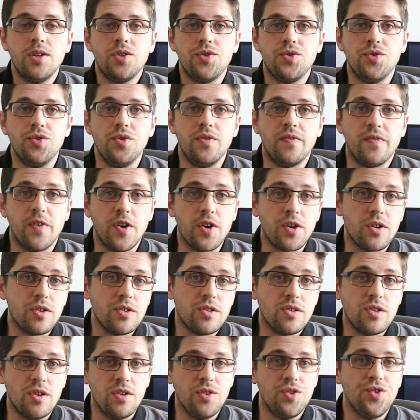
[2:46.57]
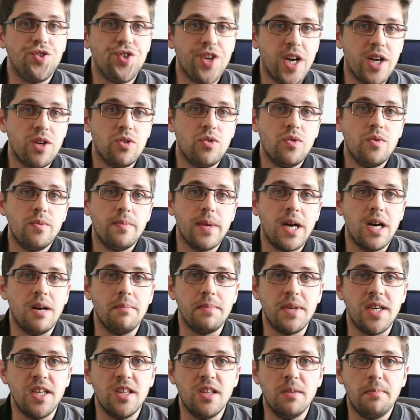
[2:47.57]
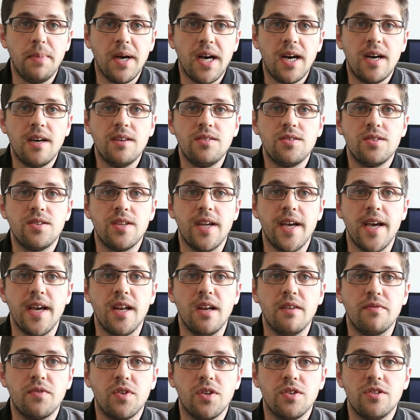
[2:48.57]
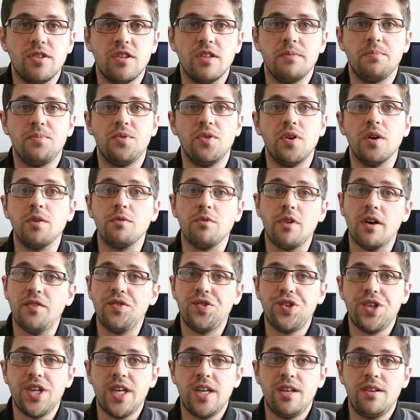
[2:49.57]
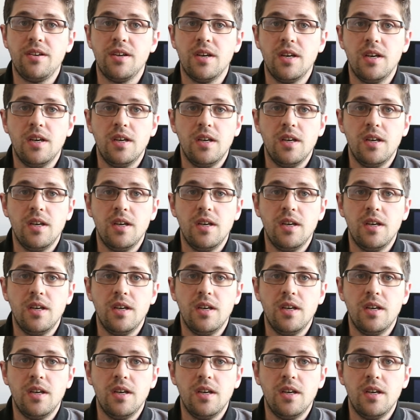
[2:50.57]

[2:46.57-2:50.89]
to focus on the channel um, in the past and I've got to the point where I've shared